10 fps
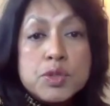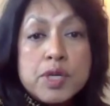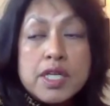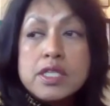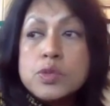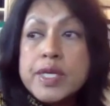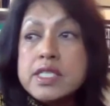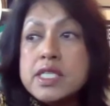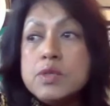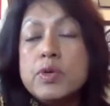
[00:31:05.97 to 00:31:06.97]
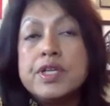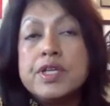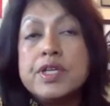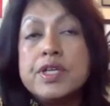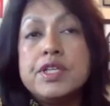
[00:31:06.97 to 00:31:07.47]
to a
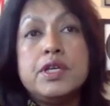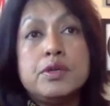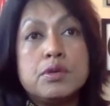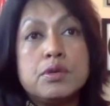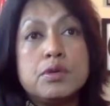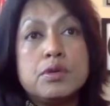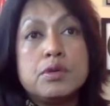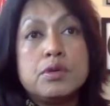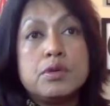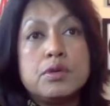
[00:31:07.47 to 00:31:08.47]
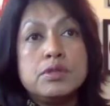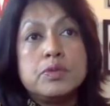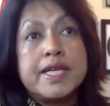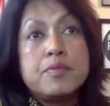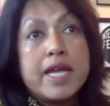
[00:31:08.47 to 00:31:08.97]
21-year-old white
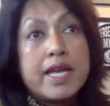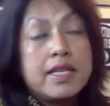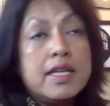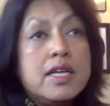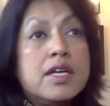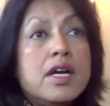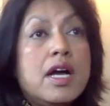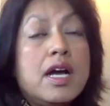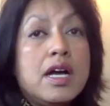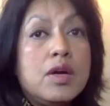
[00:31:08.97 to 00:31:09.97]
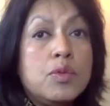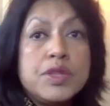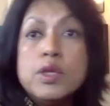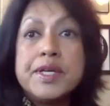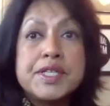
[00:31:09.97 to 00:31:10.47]
man with
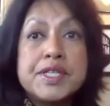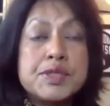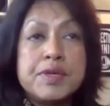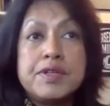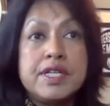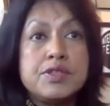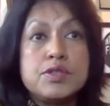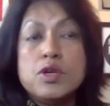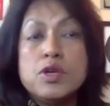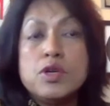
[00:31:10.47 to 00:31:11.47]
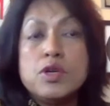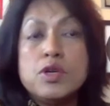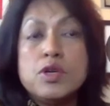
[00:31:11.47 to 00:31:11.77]
no experience, no medical